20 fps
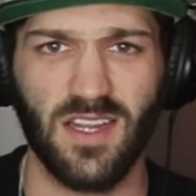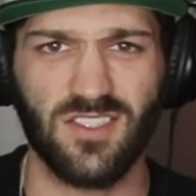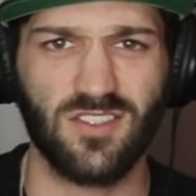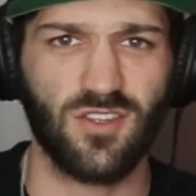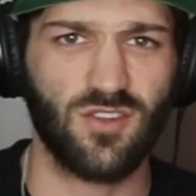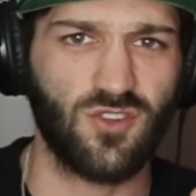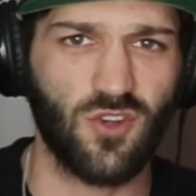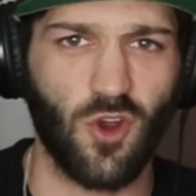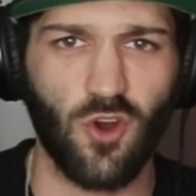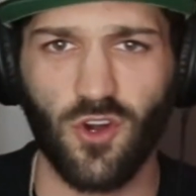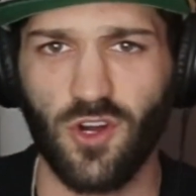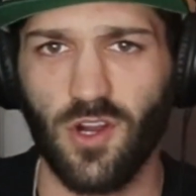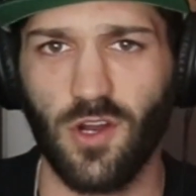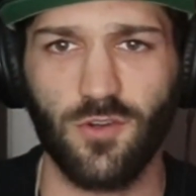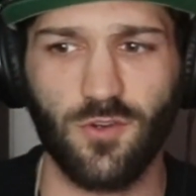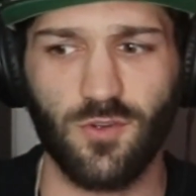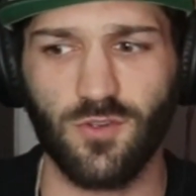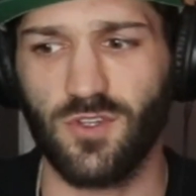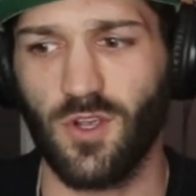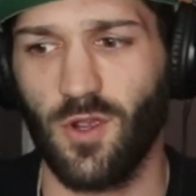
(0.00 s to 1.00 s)
it's a dark
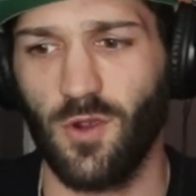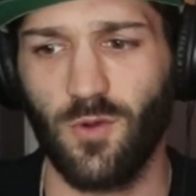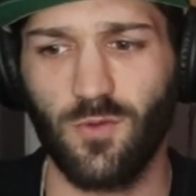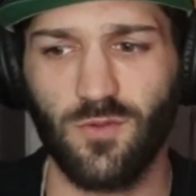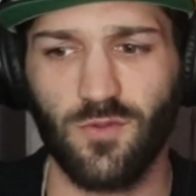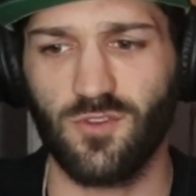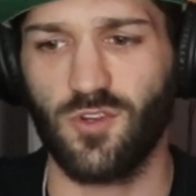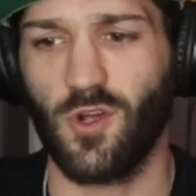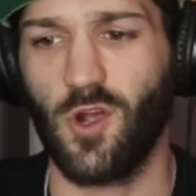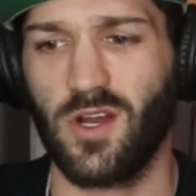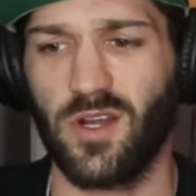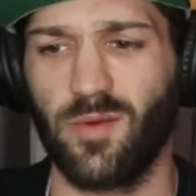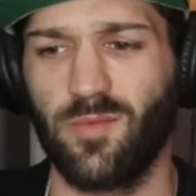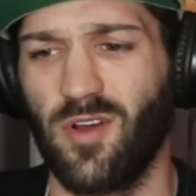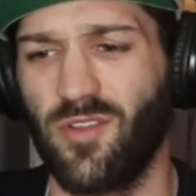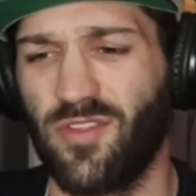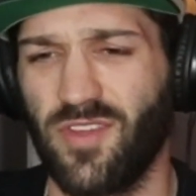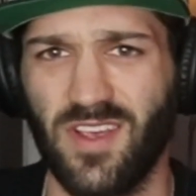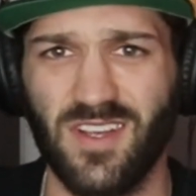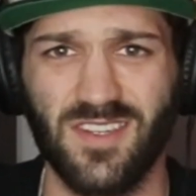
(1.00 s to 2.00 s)
undertone, they're talking
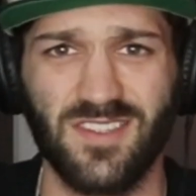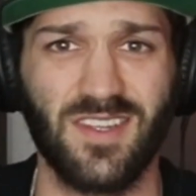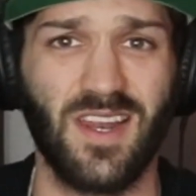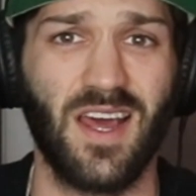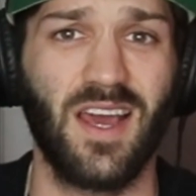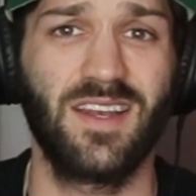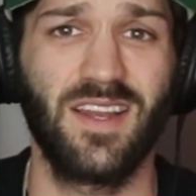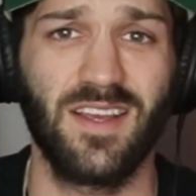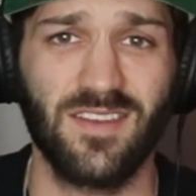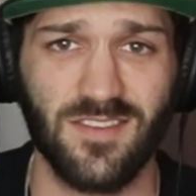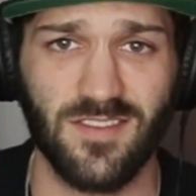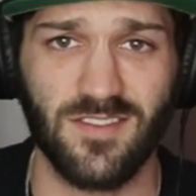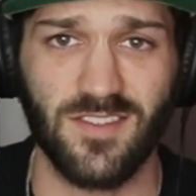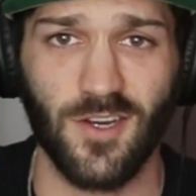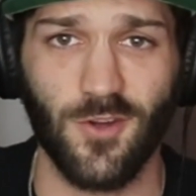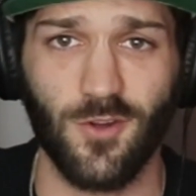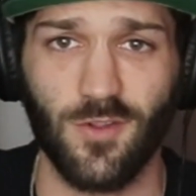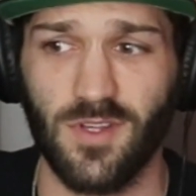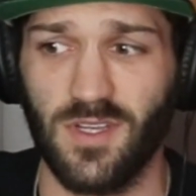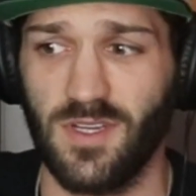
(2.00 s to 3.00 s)
about things that I
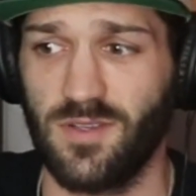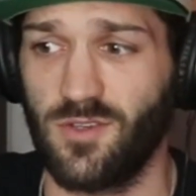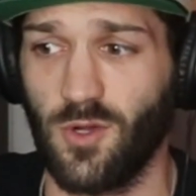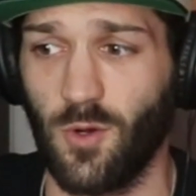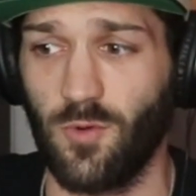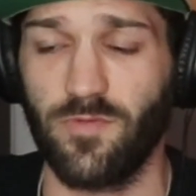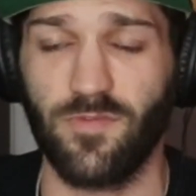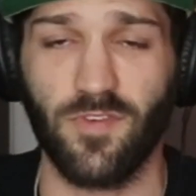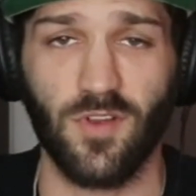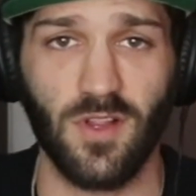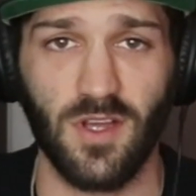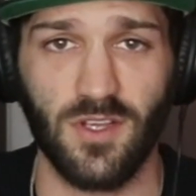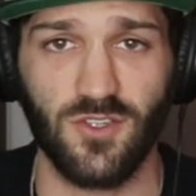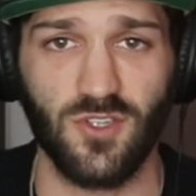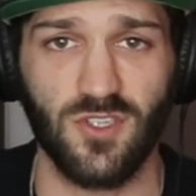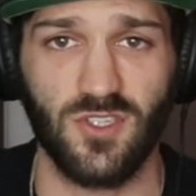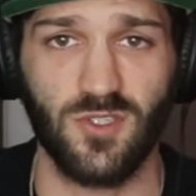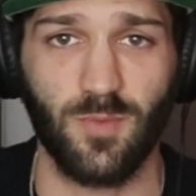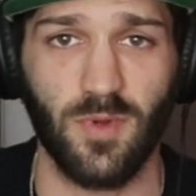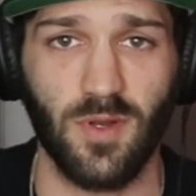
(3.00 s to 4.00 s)
necessarily don't feel I
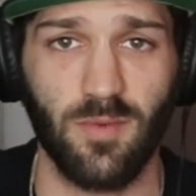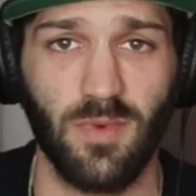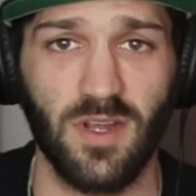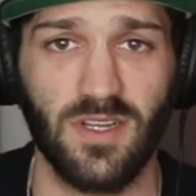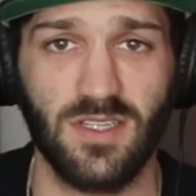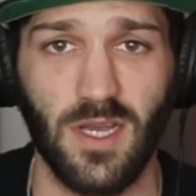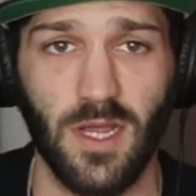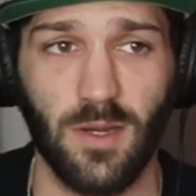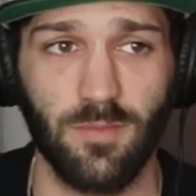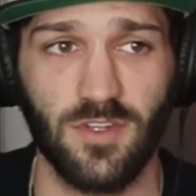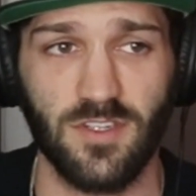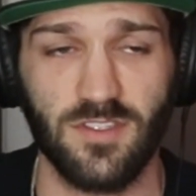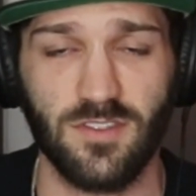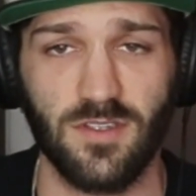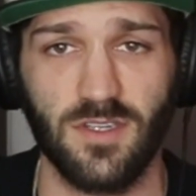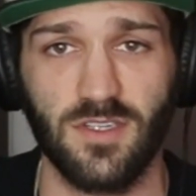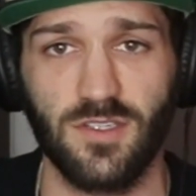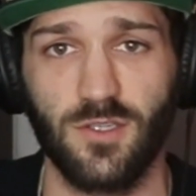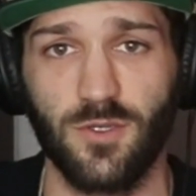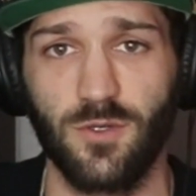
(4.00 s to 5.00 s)
should spend my time
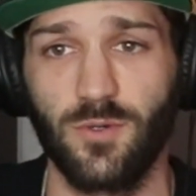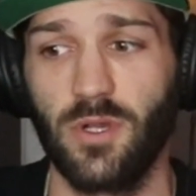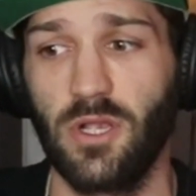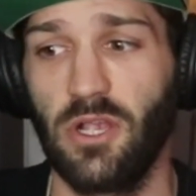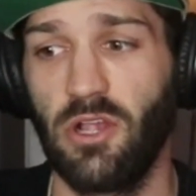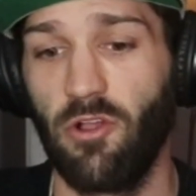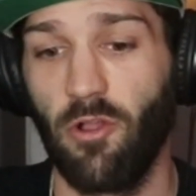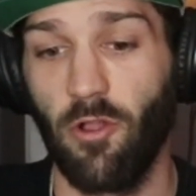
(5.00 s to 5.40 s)
listening to,